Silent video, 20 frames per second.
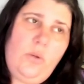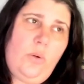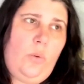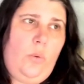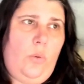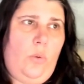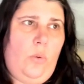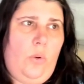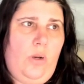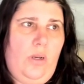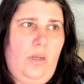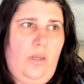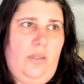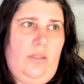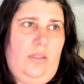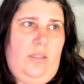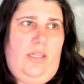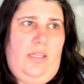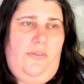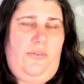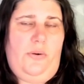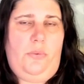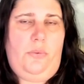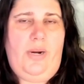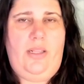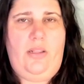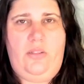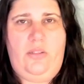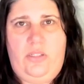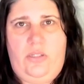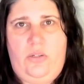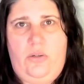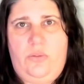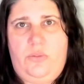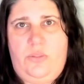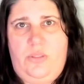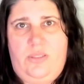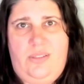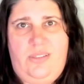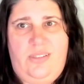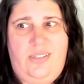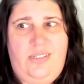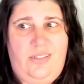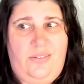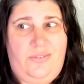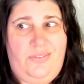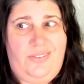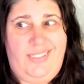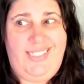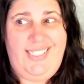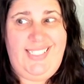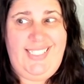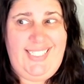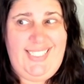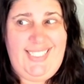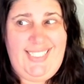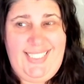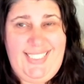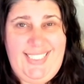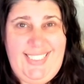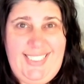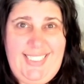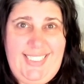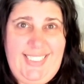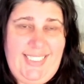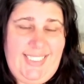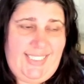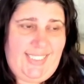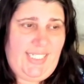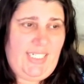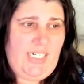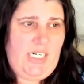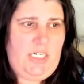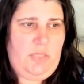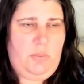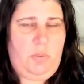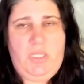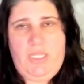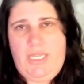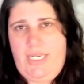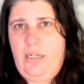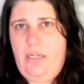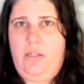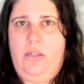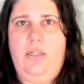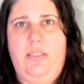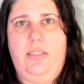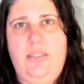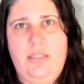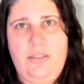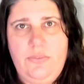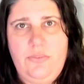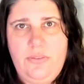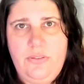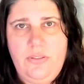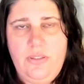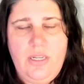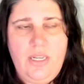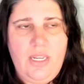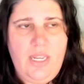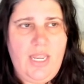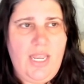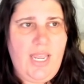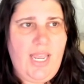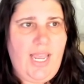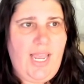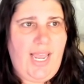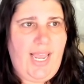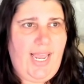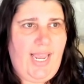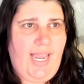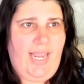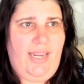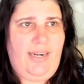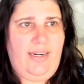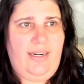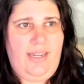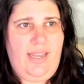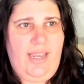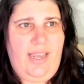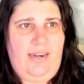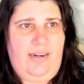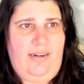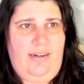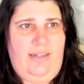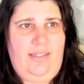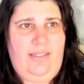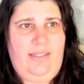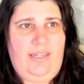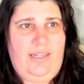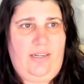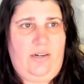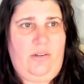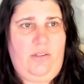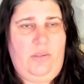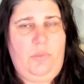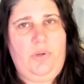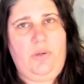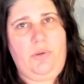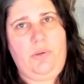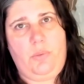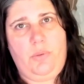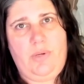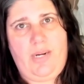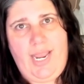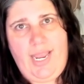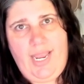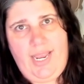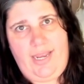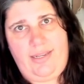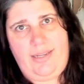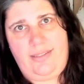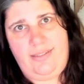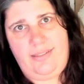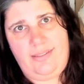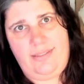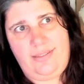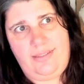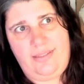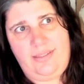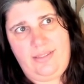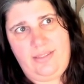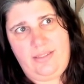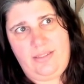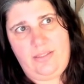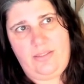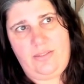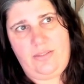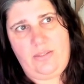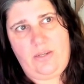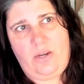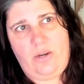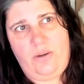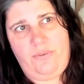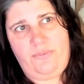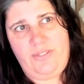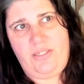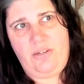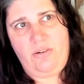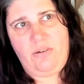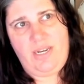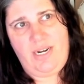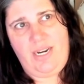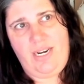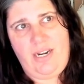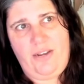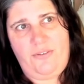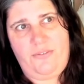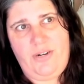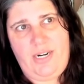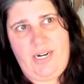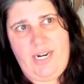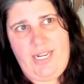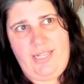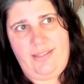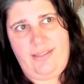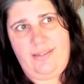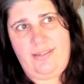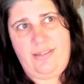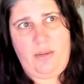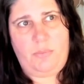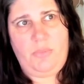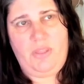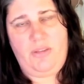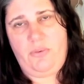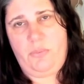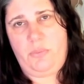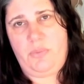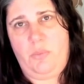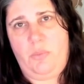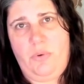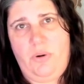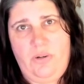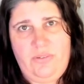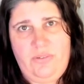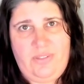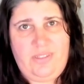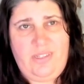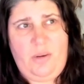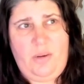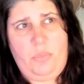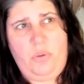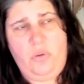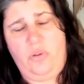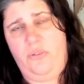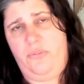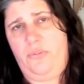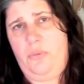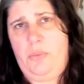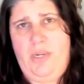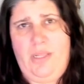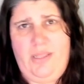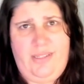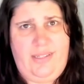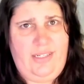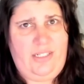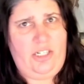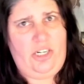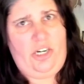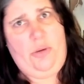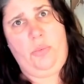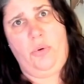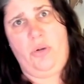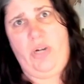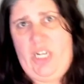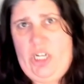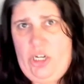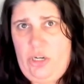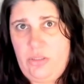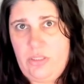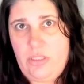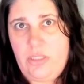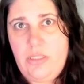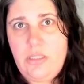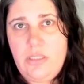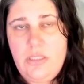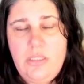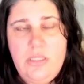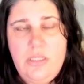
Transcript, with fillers: or if you're around lots of toxins and stuff, it's going to deplete a lot of stuff. And again, it can only work with what it has. So if it's not getting enough and it needs something from somewhere else, it's going to pull it from another section of your body and use it.